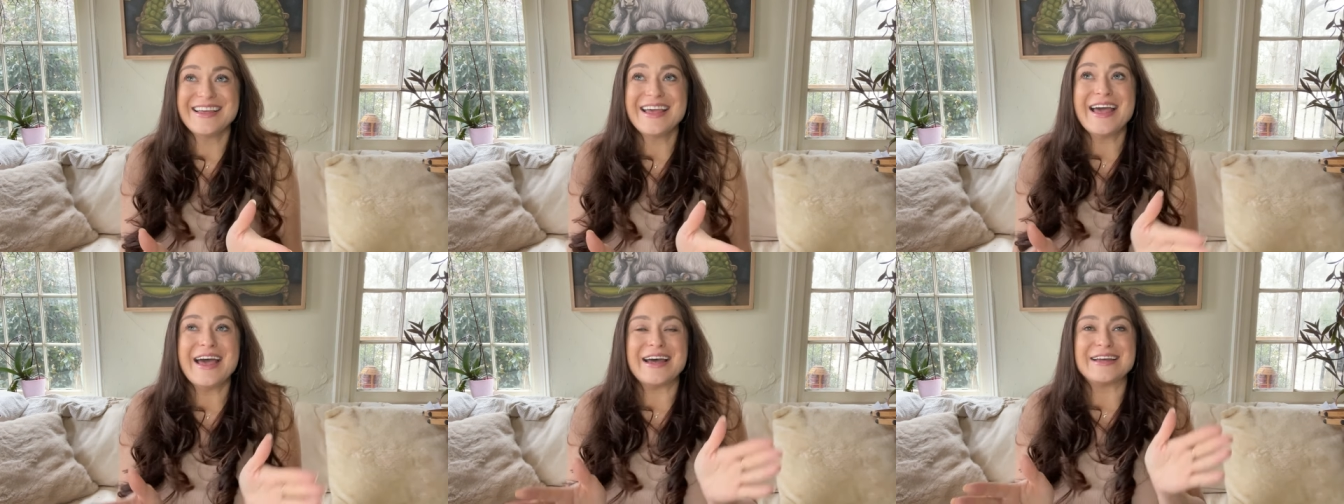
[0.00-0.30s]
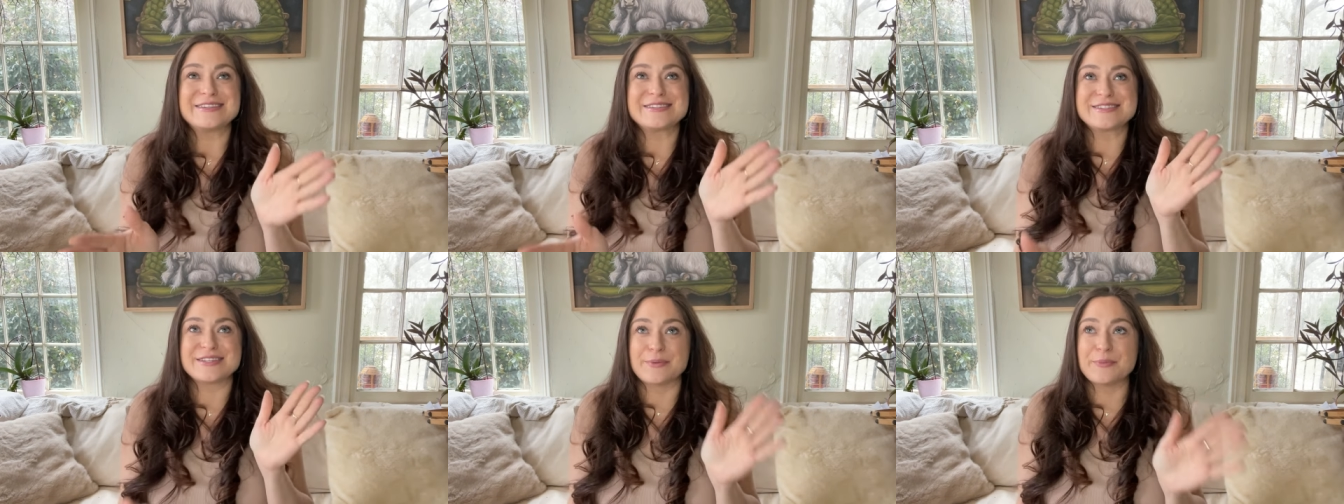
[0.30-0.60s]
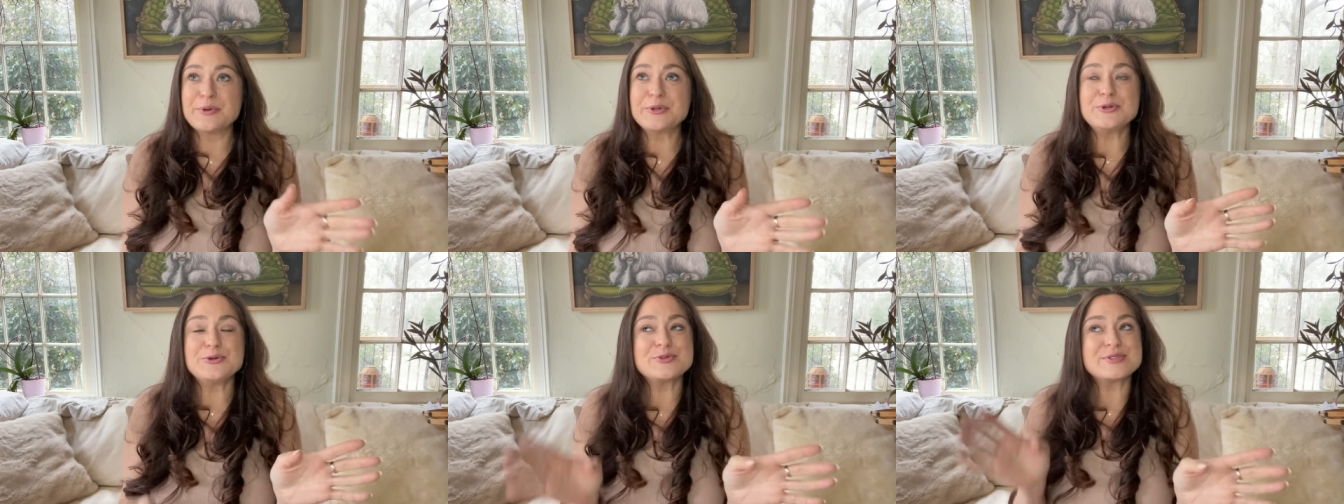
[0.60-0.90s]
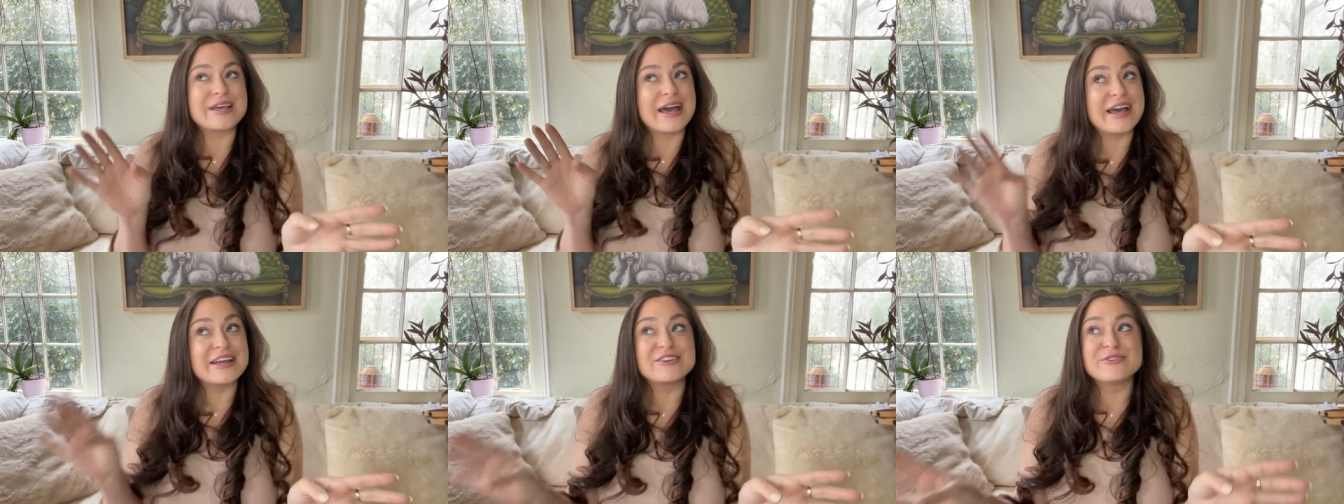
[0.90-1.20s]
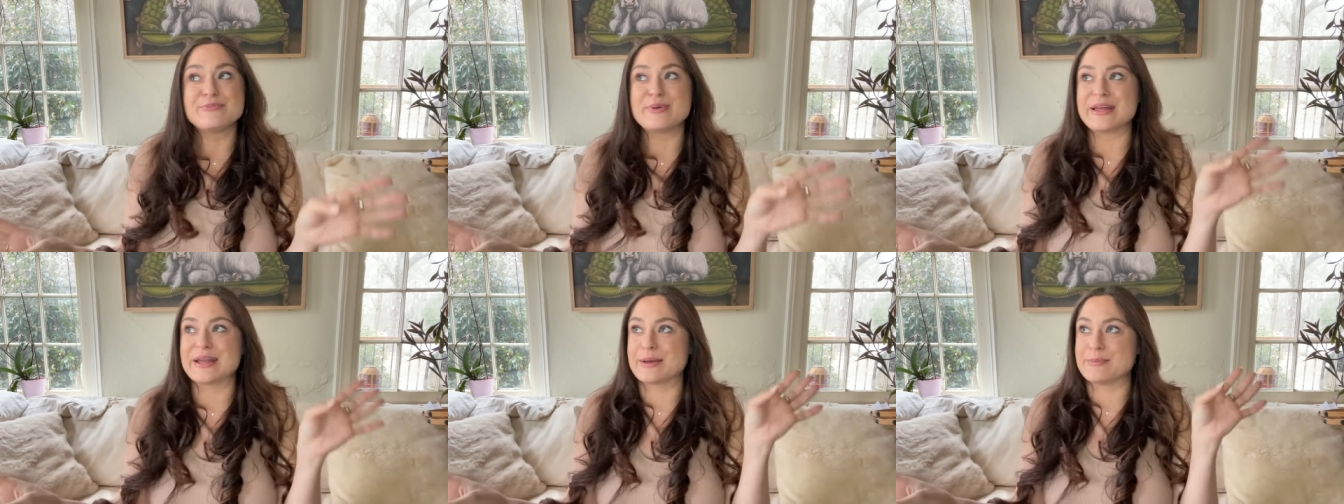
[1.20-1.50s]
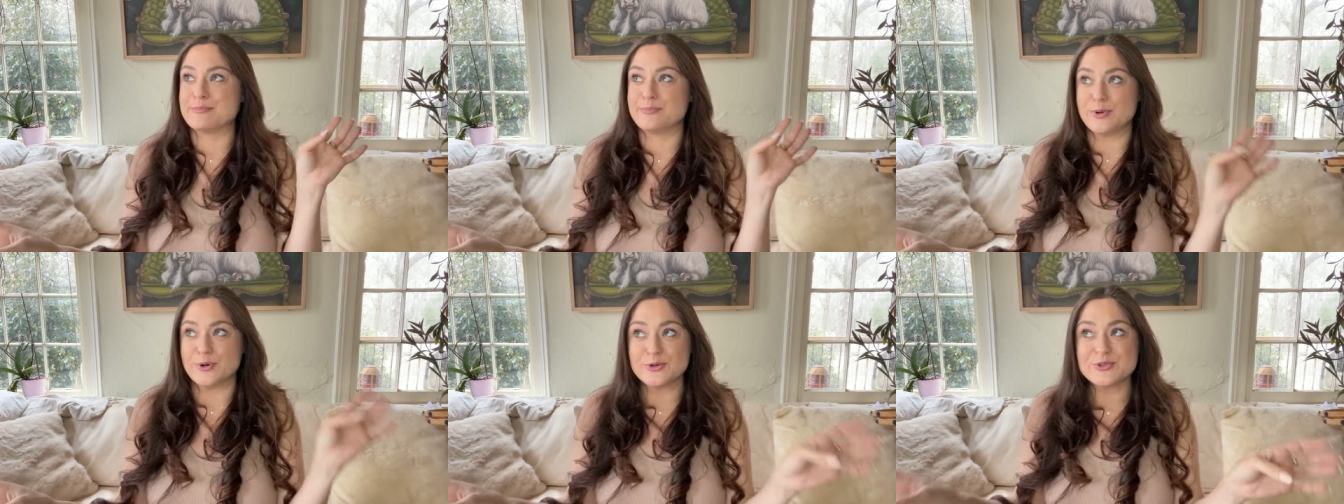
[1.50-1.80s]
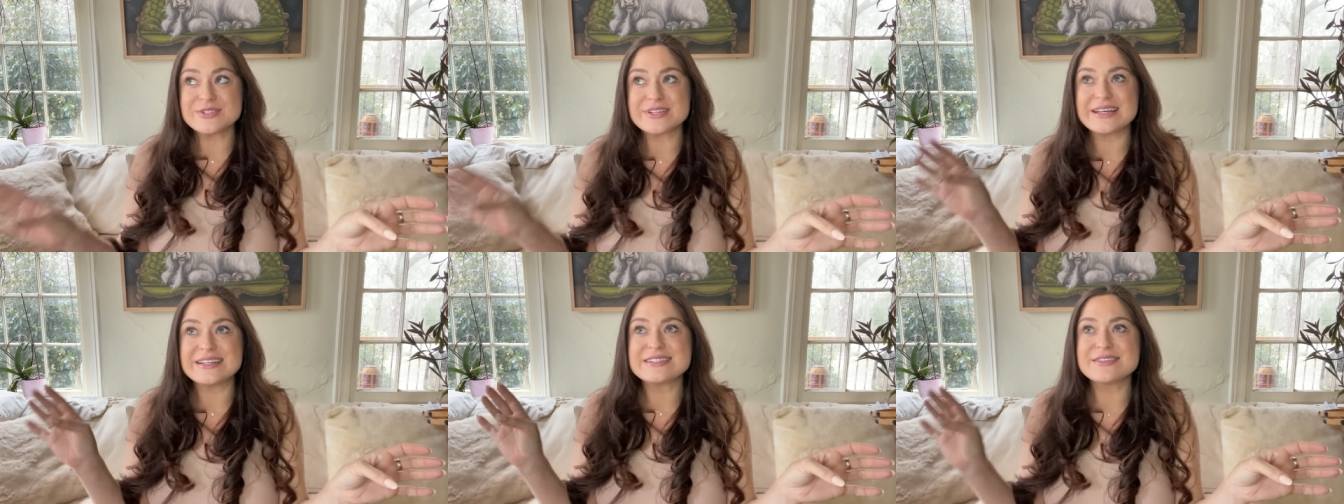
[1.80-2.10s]
as someone who's kind of been on both
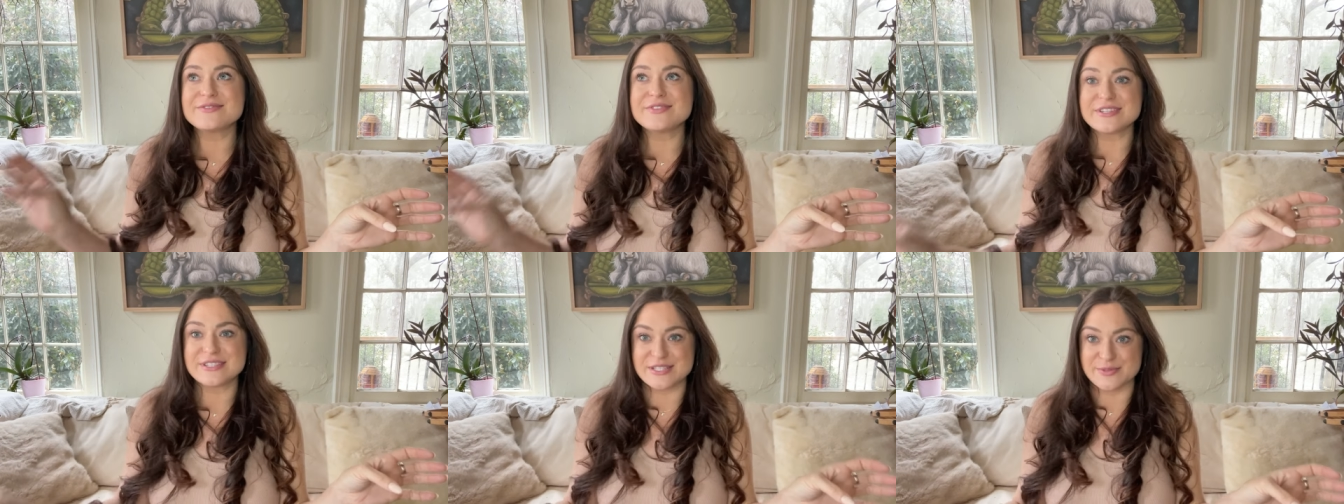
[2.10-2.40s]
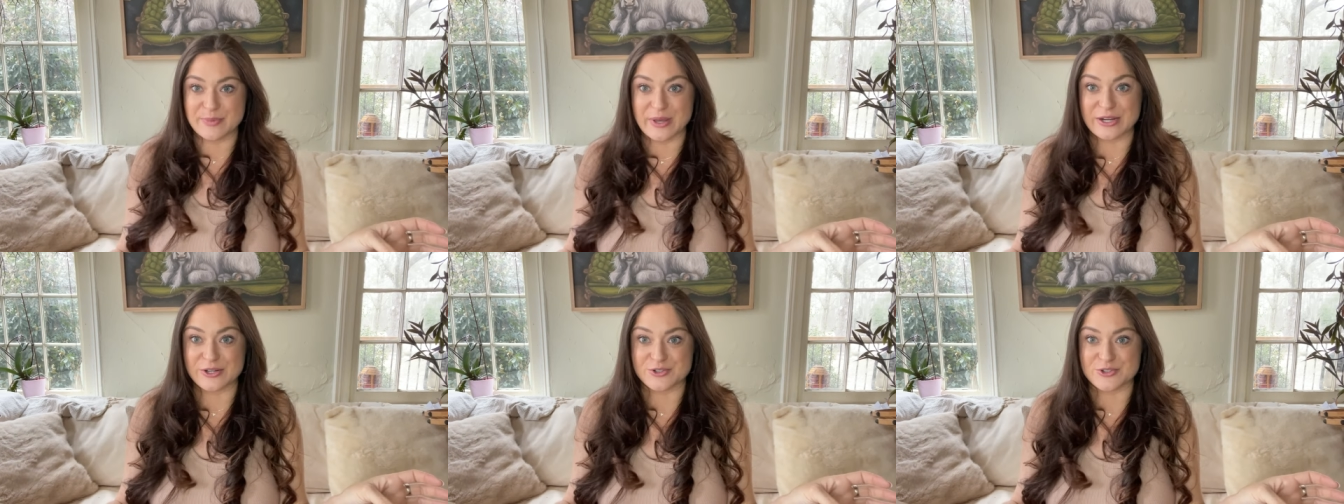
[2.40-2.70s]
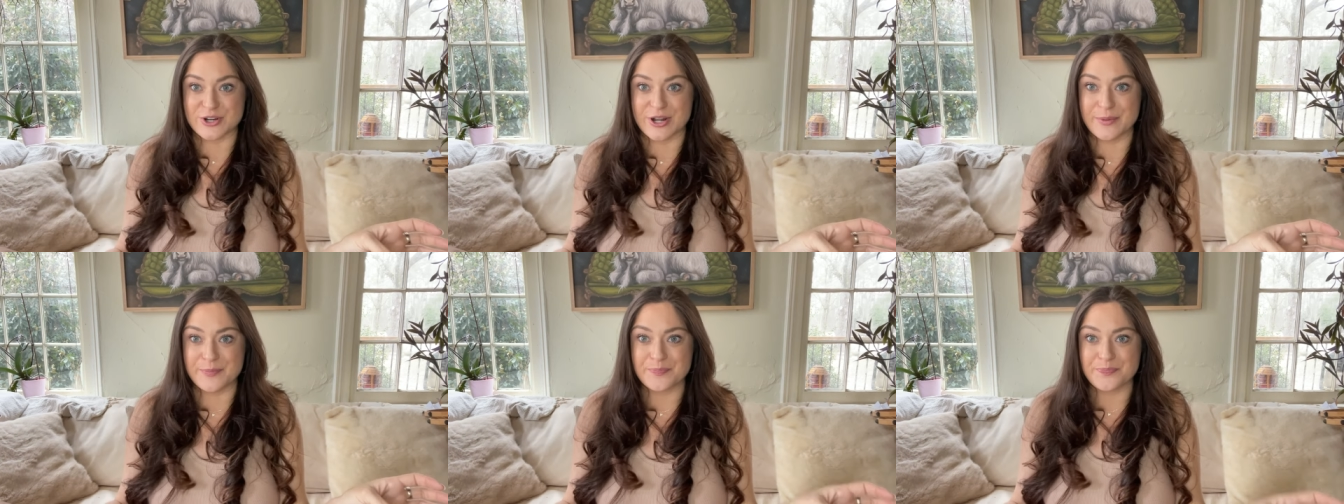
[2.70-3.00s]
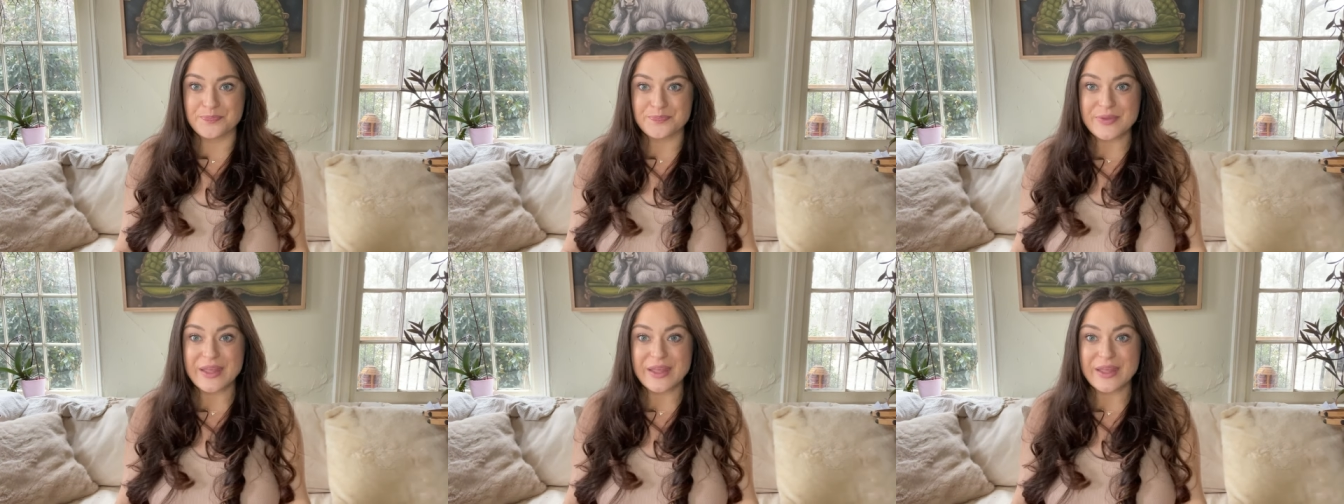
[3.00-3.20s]
sides of this spectrum,